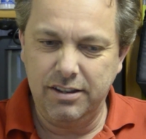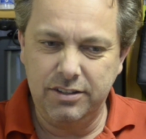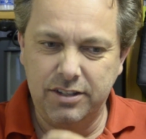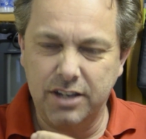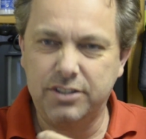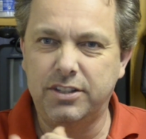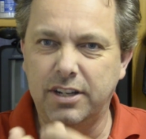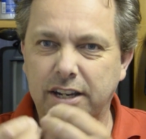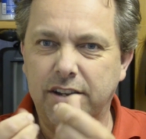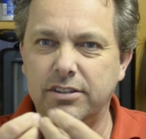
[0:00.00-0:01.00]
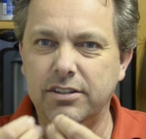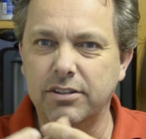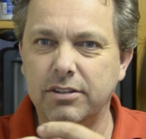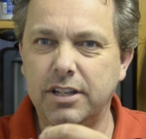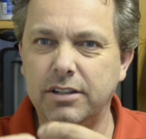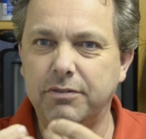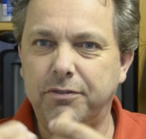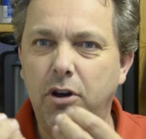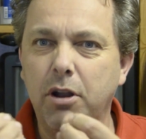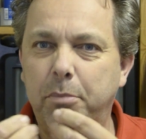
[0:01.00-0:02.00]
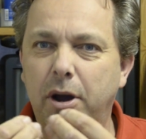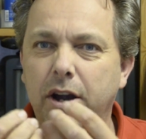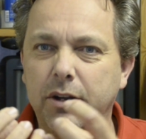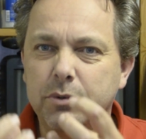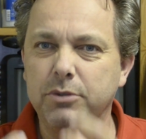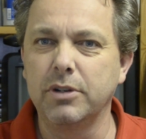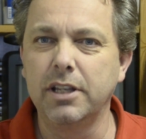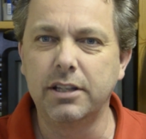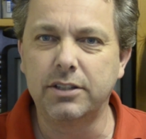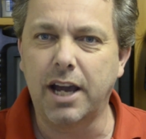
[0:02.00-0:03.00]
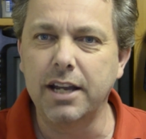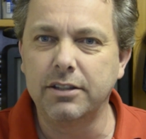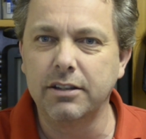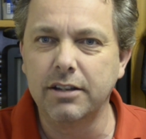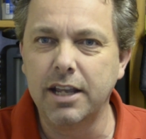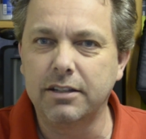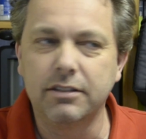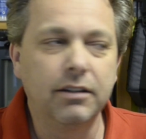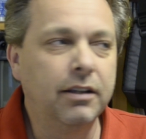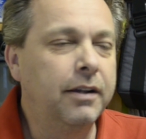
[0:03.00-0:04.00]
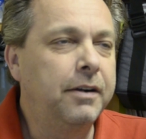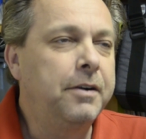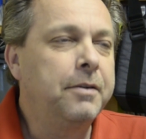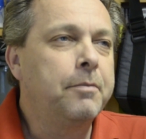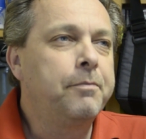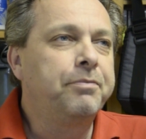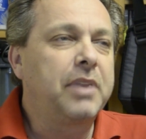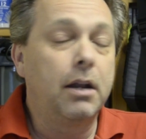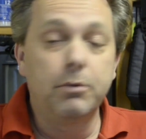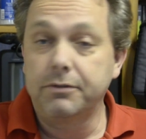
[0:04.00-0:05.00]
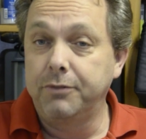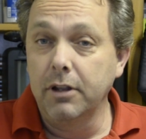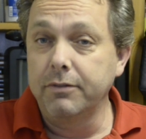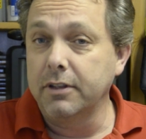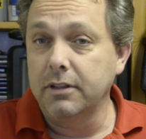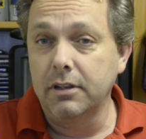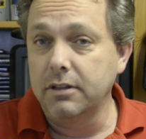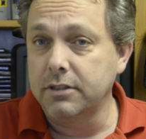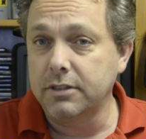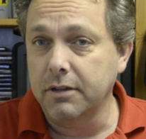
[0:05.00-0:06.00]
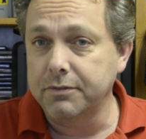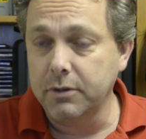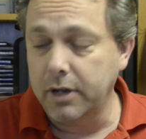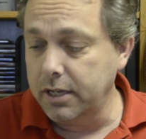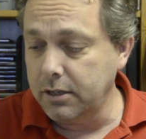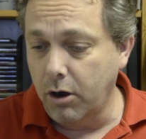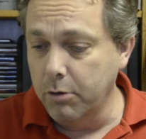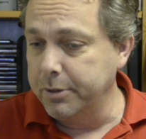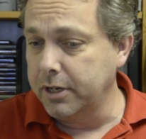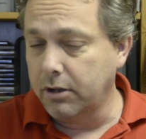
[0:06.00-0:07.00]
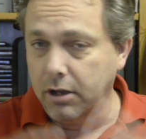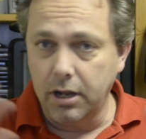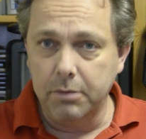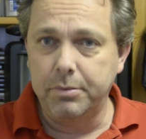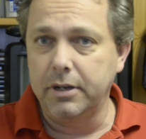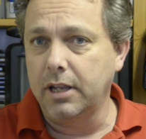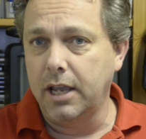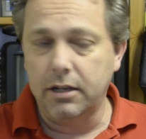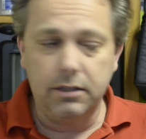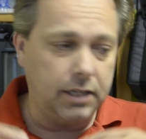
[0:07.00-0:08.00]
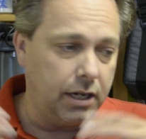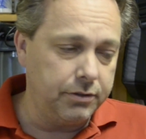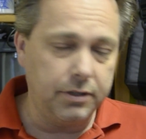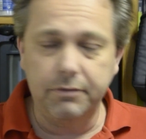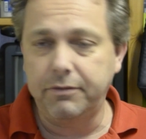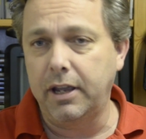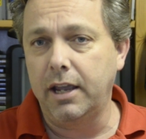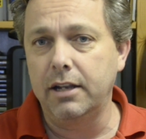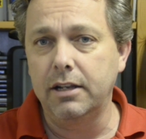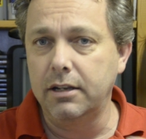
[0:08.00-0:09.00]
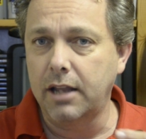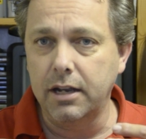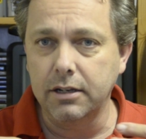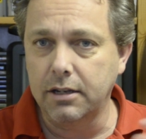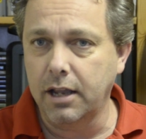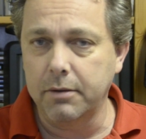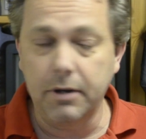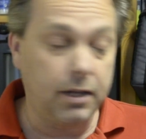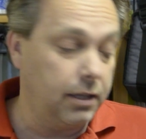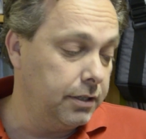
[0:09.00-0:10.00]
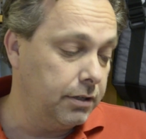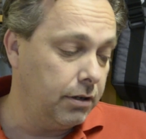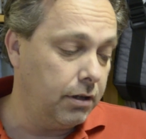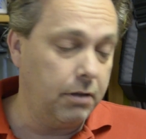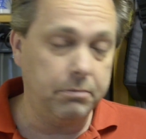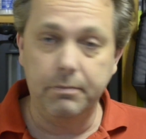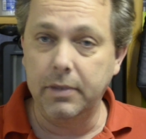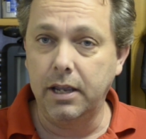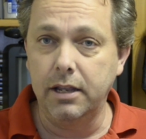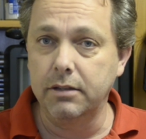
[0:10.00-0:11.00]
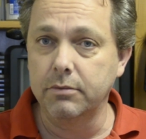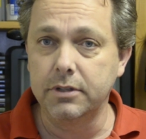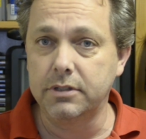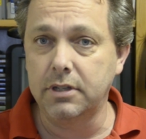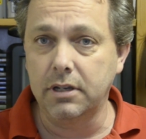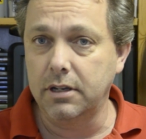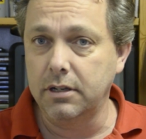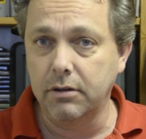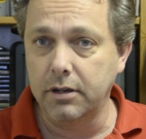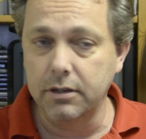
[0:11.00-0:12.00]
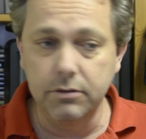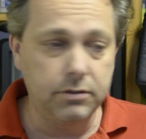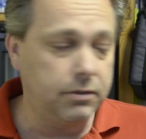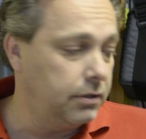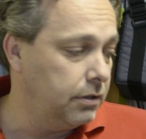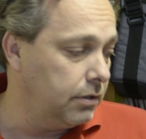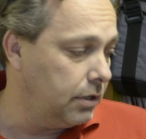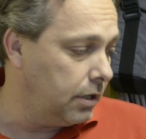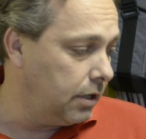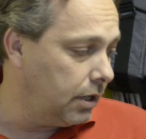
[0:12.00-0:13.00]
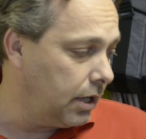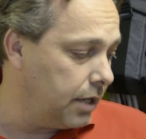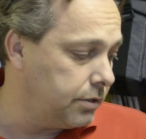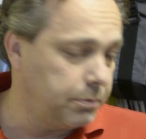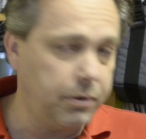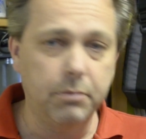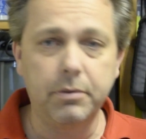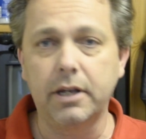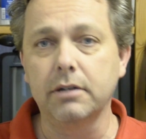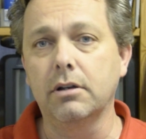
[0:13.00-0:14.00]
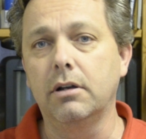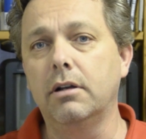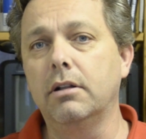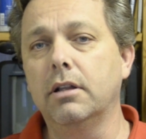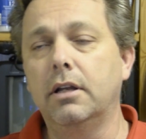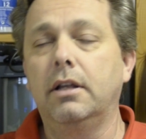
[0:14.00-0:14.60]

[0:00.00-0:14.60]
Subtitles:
dust that I could, didn't fall apart. It was really tight knit, and it was full of the stuff. So I had to open it all up and get down to the fan, and I had to clean it all up. And it was, I used isopropyl alcohol,